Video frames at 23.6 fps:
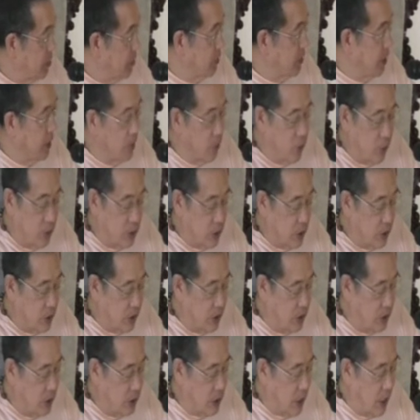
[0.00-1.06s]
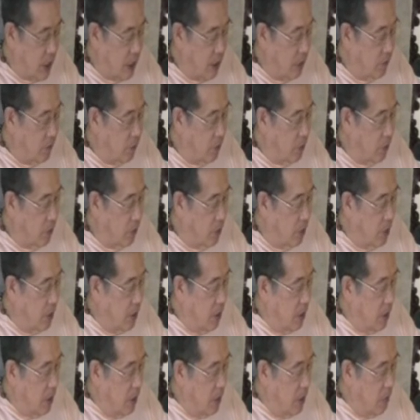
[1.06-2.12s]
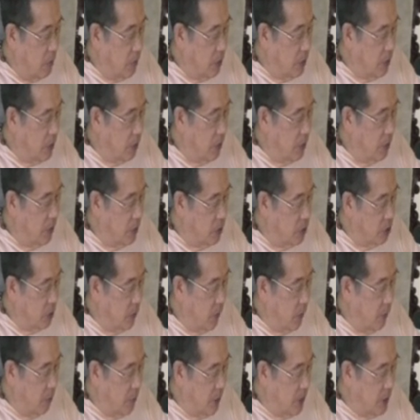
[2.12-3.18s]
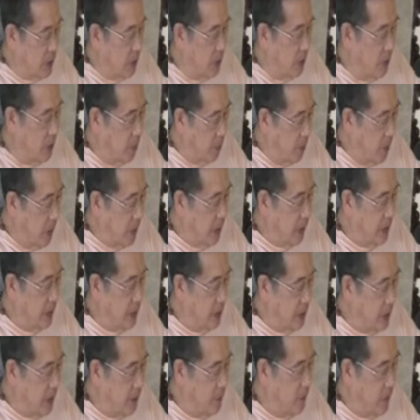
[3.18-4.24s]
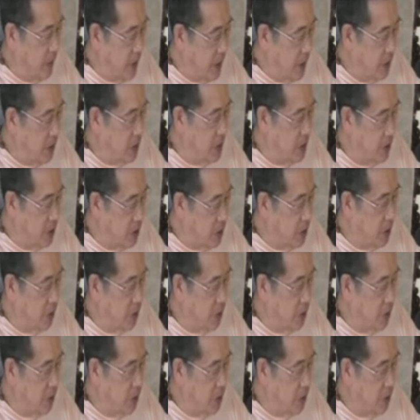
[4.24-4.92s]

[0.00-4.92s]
other words, this desire for the material enjoyment based on their bodily identification is so